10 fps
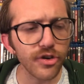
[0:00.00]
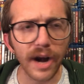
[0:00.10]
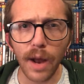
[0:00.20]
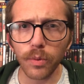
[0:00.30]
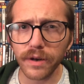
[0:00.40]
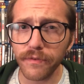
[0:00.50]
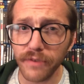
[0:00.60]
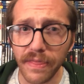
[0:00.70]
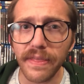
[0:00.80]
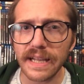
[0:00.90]
and I will
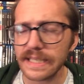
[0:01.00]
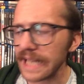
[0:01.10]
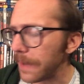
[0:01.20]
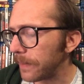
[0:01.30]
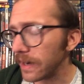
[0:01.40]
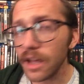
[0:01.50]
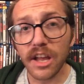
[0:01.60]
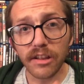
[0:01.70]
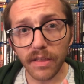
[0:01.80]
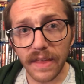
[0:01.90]
defend that statement
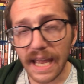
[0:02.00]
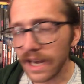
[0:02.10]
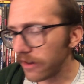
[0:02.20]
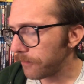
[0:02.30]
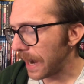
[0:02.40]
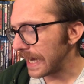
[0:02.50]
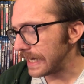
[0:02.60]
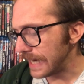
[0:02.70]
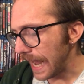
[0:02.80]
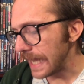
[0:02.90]
to the end of my
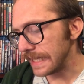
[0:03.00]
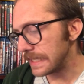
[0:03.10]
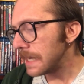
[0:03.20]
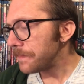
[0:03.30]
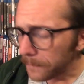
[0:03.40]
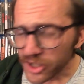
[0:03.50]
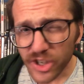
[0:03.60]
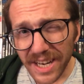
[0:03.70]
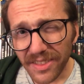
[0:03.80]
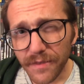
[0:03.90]
days. But
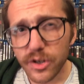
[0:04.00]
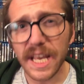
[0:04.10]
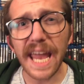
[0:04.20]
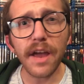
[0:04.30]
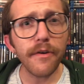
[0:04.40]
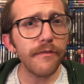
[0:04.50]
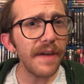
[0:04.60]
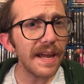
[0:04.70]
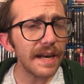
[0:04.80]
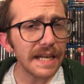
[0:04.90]
she delivers a
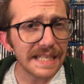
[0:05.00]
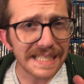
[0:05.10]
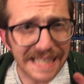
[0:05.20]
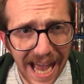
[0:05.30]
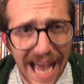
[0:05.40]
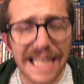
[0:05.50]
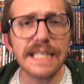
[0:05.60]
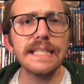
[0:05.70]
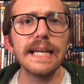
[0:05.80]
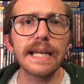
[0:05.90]

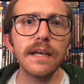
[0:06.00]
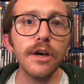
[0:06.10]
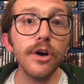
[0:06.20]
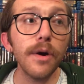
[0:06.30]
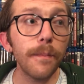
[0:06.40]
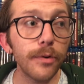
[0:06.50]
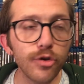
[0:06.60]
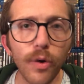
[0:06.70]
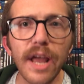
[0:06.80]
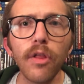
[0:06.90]
fantastic
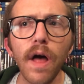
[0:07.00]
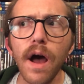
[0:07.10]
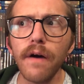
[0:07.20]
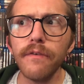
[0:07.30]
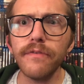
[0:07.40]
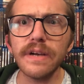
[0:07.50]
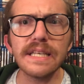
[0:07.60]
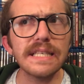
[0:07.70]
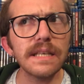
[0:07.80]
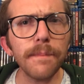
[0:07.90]
portrayal of
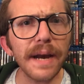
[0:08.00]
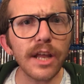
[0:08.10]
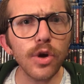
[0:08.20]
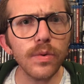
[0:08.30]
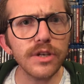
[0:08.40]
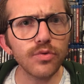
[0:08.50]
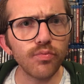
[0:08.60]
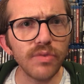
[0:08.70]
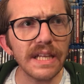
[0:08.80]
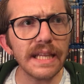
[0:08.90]
somebody who is
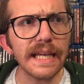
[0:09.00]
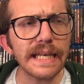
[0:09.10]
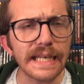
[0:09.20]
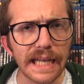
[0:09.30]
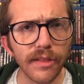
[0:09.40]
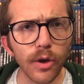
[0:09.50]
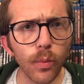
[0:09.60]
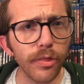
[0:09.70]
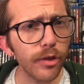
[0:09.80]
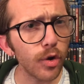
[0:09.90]
really dealing
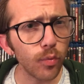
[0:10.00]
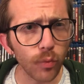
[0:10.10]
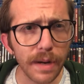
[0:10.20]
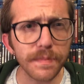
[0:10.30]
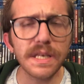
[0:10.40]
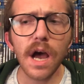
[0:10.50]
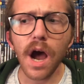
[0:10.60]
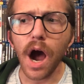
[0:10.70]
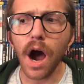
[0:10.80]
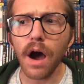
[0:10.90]
with the grips
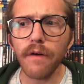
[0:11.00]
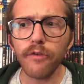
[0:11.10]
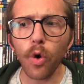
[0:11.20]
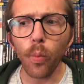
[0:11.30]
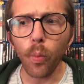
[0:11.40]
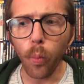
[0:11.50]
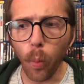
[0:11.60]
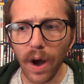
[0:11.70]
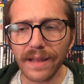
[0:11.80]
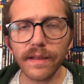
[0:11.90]
of
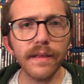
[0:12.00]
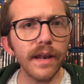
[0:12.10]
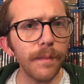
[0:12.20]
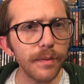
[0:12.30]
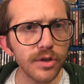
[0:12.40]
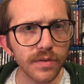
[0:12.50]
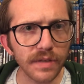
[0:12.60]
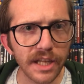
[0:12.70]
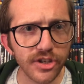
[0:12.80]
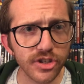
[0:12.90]
what an abusive
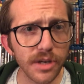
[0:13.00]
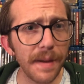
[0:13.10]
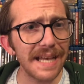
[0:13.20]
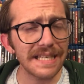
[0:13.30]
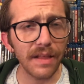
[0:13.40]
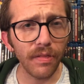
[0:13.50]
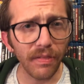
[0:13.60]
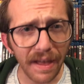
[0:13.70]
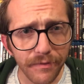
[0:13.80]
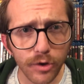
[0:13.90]
relationship has
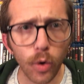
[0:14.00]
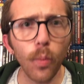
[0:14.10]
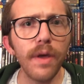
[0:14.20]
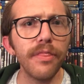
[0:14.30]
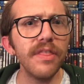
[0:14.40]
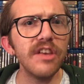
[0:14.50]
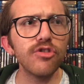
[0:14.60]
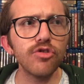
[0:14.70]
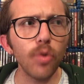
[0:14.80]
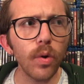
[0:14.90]
left her with, the
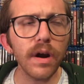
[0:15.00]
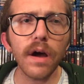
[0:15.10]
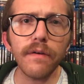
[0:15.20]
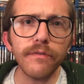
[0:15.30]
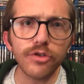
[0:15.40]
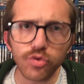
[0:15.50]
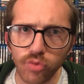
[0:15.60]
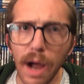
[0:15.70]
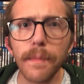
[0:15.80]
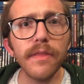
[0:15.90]
sort of
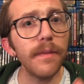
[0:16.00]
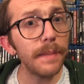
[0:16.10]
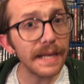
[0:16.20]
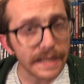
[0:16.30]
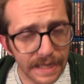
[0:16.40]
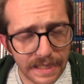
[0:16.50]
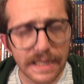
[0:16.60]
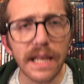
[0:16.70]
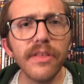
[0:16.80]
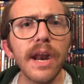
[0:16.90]
trauma, the
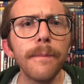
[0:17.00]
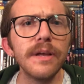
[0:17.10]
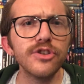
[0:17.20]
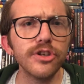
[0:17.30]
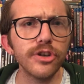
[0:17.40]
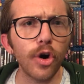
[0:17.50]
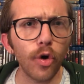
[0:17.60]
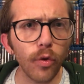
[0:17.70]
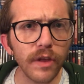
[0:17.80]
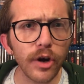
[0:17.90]
PTSD that I mentioned
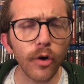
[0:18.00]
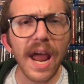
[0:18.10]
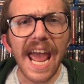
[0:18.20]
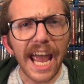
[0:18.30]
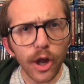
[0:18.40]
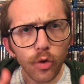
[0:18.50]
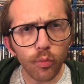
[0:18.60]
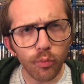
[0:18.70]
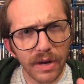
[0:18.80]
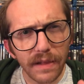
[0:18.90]
earlier,
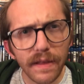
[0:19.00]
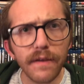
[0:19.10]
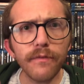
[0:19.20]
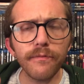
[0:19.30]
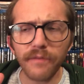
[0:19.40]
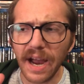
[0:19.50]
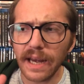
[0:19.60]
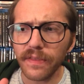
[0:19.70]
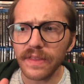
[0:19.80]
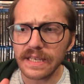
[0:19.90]
and really
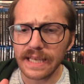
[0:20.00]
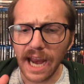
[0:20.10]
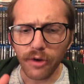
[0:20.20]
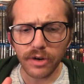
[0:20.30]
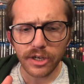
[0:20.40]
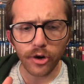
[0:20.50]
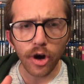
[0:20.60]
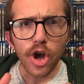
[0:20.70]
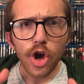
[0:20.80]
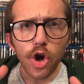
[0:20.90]
finding this character
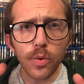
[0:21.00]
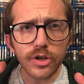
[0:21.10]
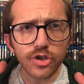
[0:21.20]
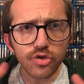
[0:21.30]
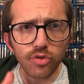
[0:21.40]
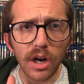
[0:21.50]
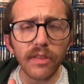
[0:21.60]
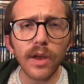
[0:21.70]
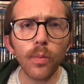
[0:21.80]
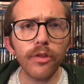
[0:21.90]
who is
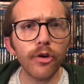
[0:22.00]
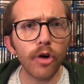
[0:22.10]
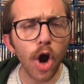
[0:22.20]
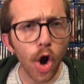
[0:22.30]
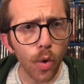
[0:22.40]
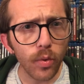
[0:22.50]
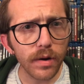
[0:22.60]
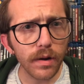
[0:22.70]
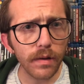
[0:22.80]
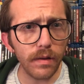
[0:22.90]
struggling with her own
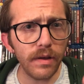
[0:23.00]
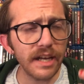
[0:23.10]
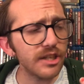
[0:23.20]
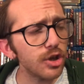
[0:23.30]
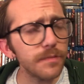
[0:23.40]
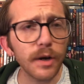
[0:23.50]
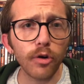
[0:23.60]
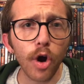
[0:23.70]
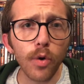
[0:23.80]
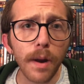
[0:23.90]
her
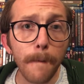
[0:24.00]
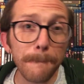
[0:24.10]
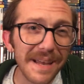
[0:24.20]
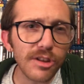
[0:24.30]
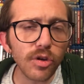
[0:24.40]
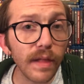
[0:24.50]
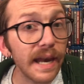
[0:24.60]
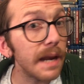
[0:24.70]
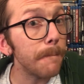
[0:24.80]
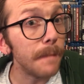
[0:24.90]
own mental and
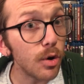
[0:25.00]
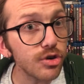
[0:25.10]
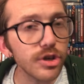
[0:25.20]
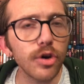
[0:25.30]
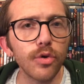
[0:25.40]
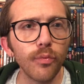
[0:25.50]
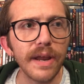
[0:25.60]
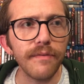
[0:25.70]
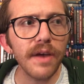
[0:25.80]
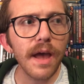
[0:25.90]
emotional grief.